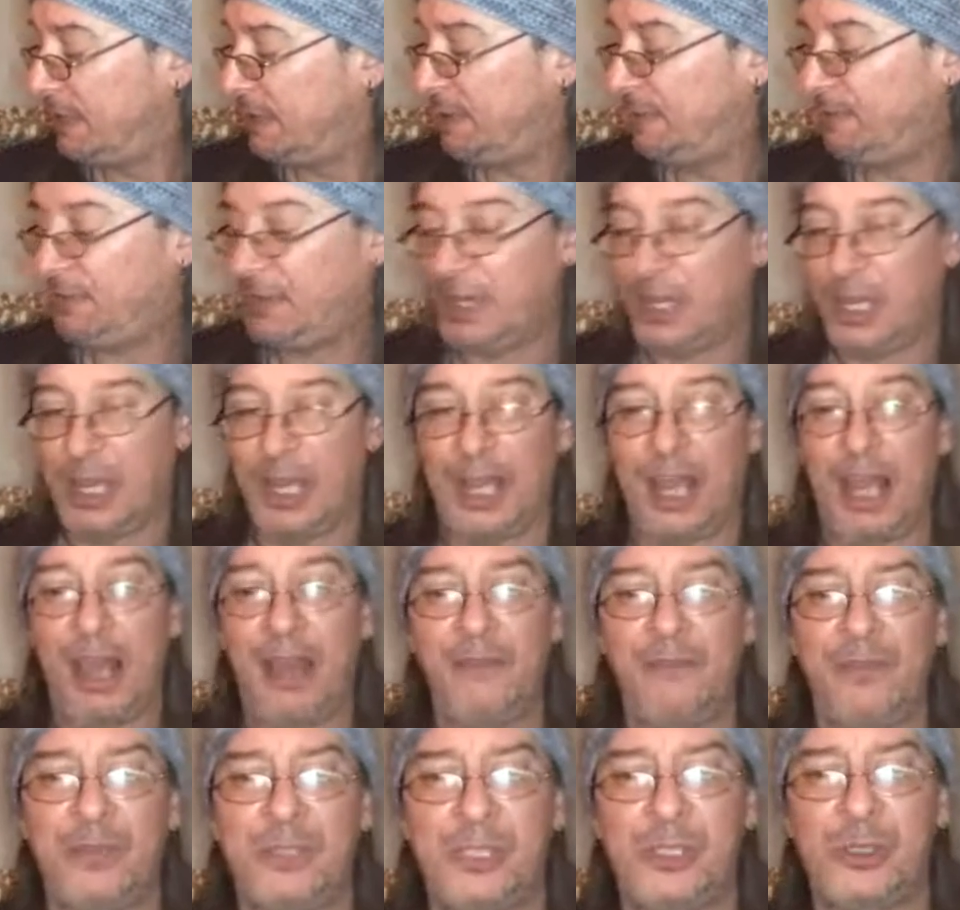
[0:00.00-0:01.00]
if you
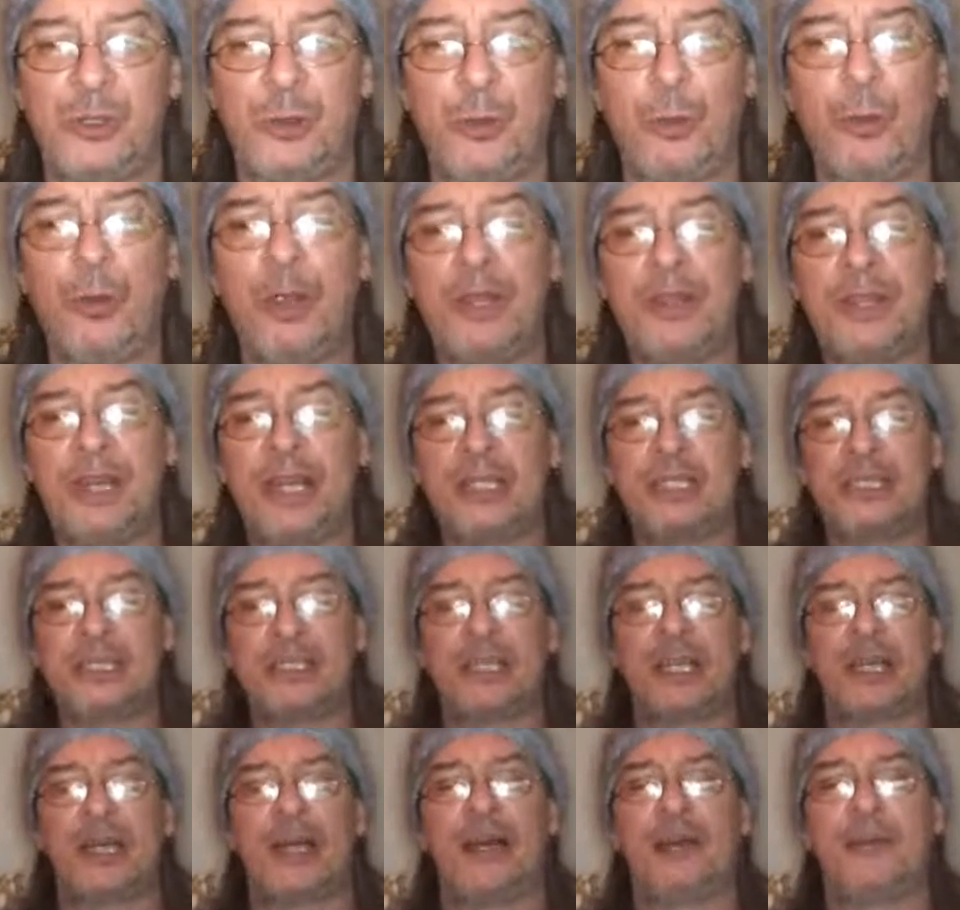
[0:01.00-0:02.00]
have a story
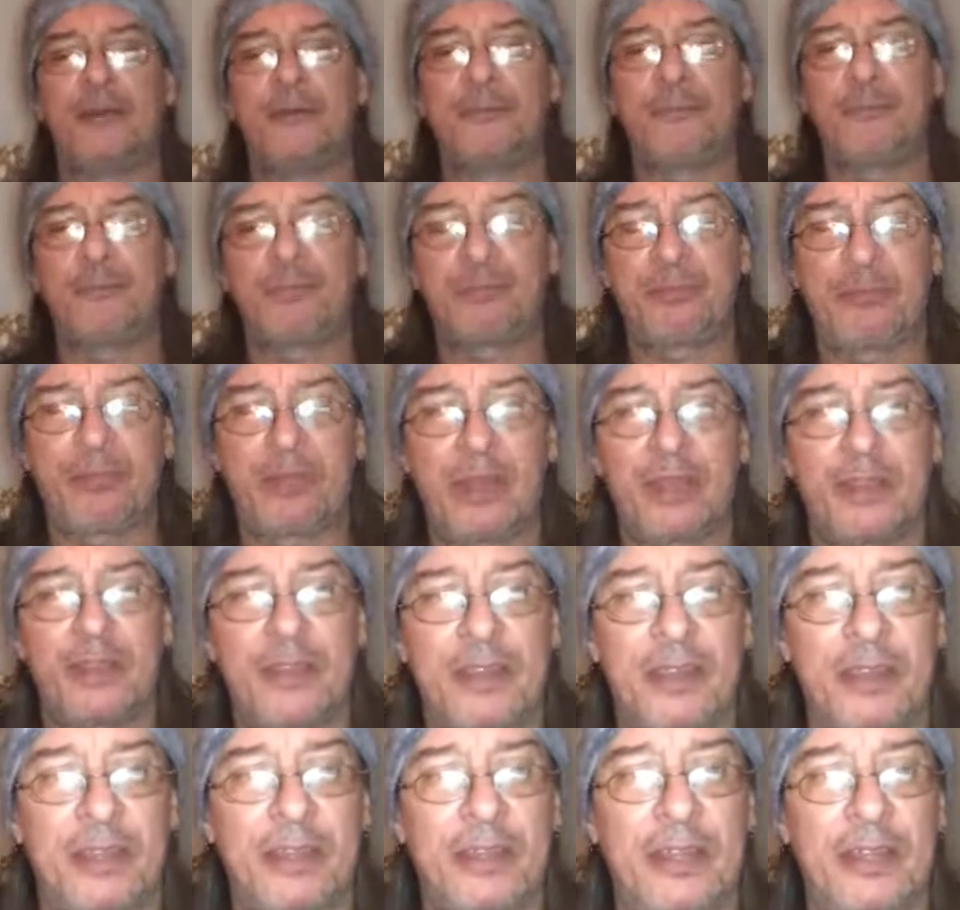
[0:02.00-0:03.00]

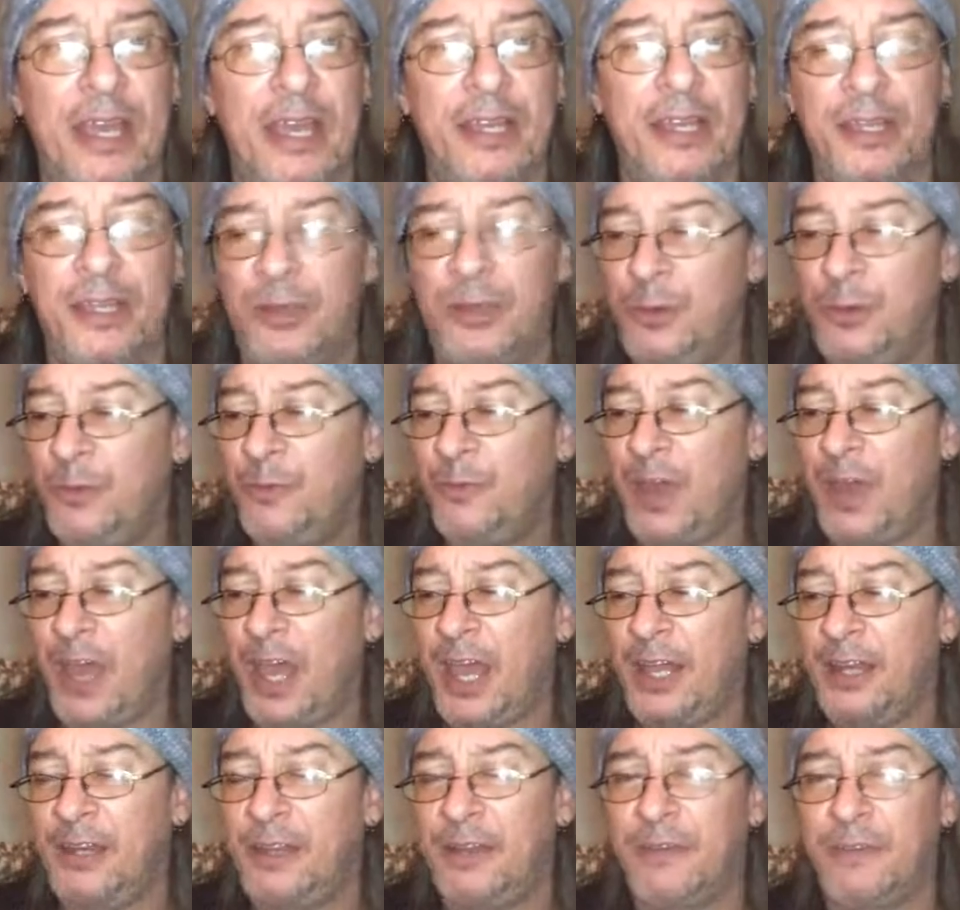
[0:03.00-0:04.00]
that you've
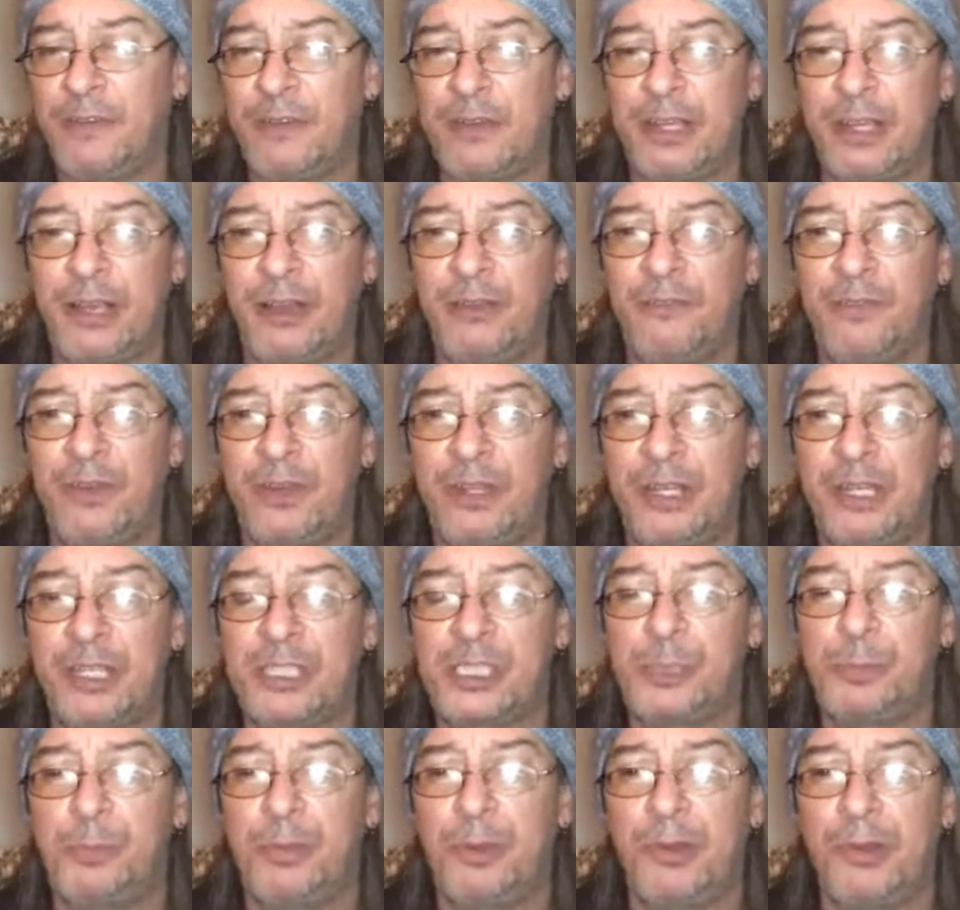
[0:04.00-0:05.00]
had of an
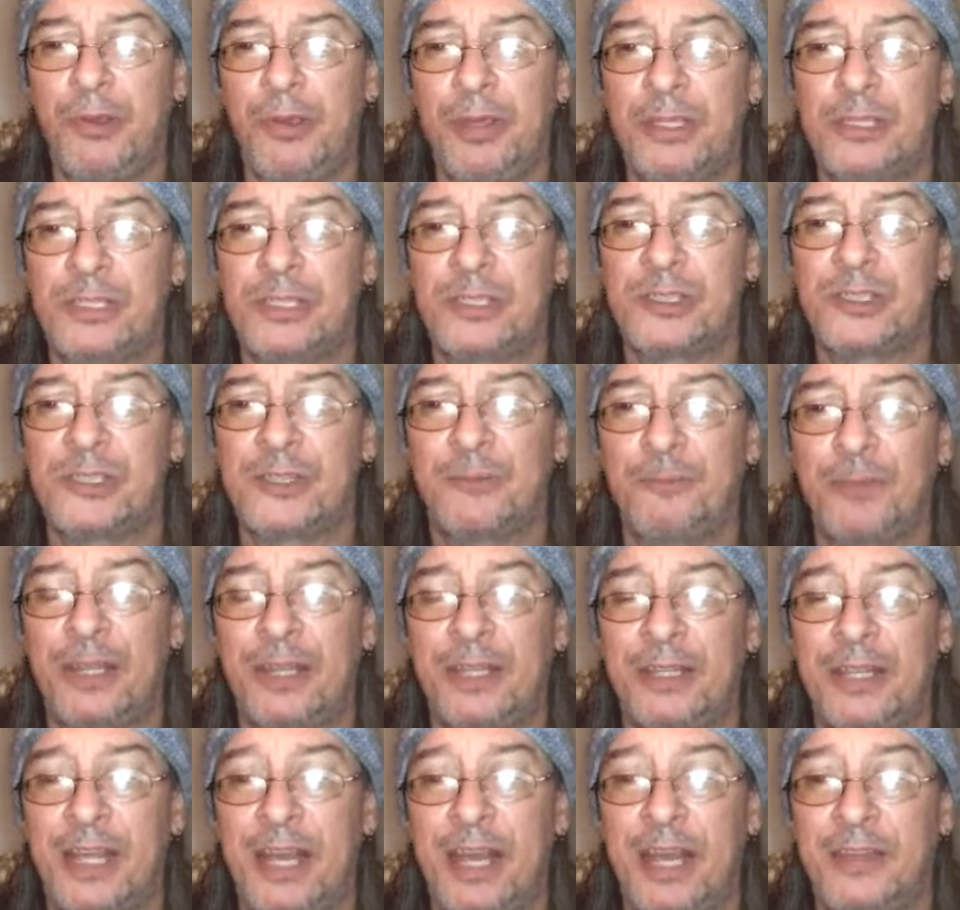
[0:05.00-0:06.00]
experience or something
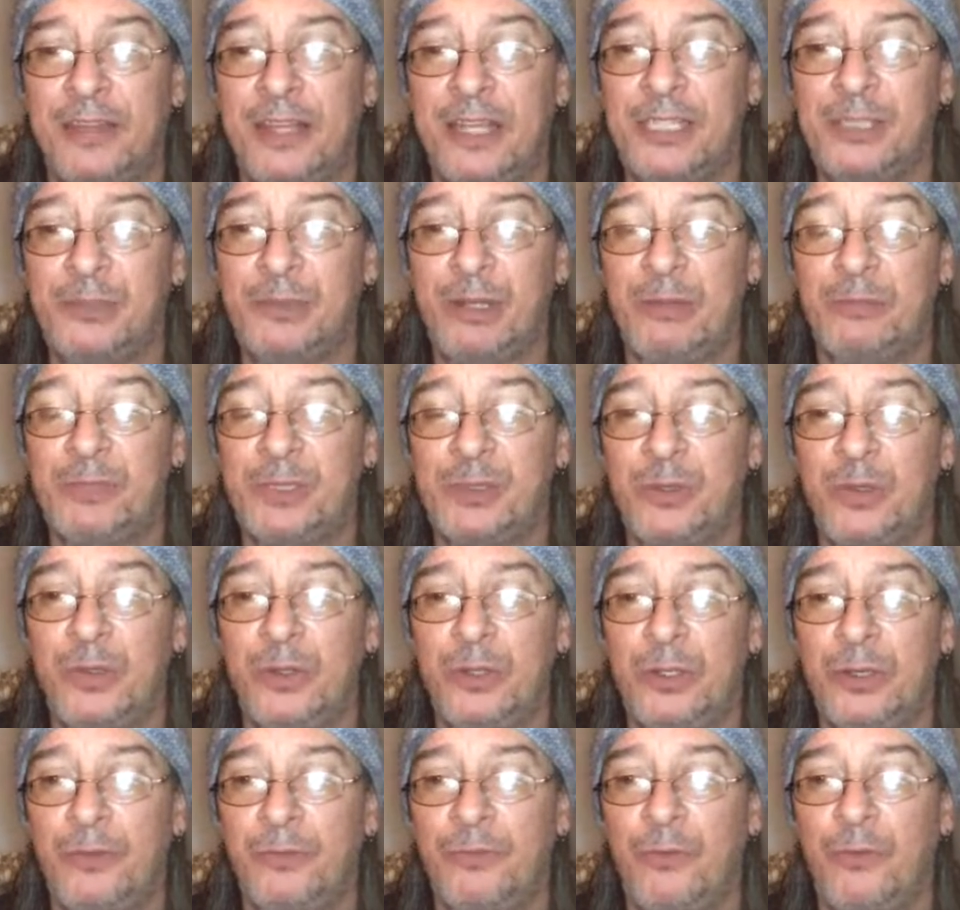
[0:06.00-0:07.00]
like that, that's what I'm sort of
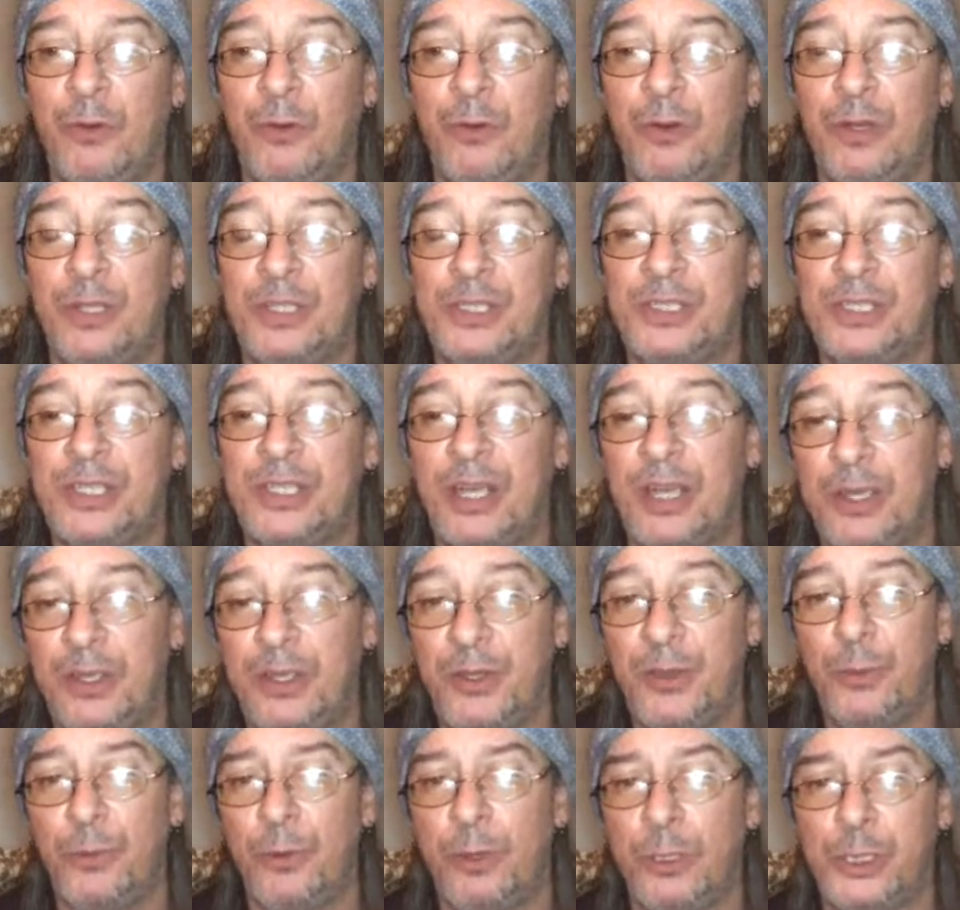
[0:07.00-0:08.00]
looking for, is
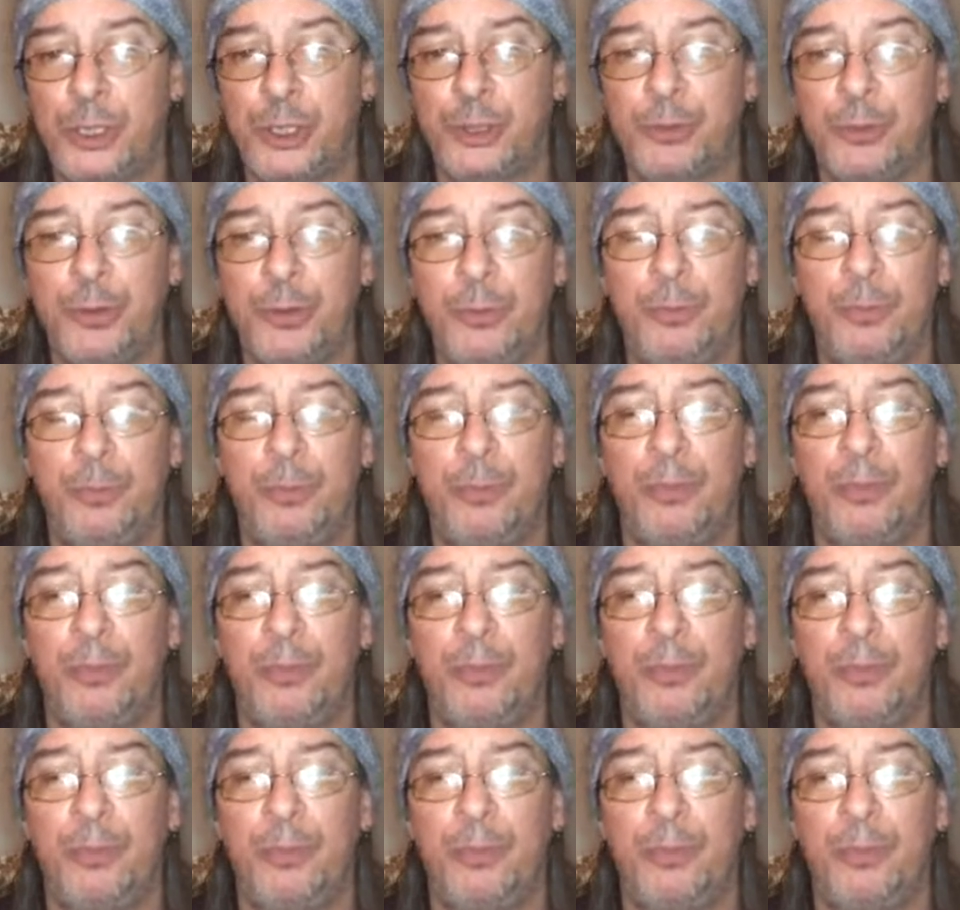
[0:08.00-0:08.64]
your true